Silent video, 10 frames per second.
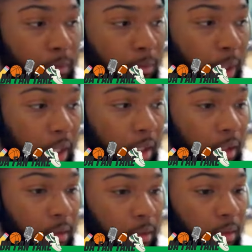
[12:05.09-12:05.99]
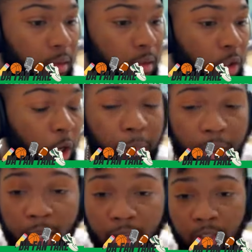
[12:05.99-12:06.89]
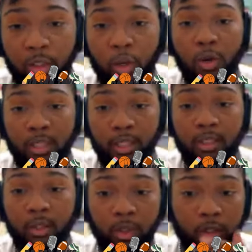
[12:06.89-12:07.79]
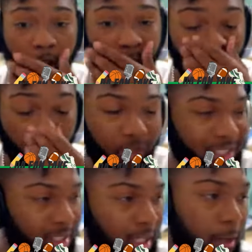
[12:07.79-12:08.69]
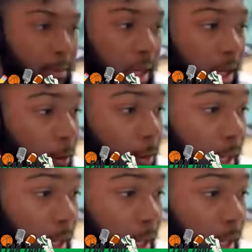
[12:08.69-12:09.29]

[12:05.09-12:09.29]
being star players and coexisting with each other on court at the same time.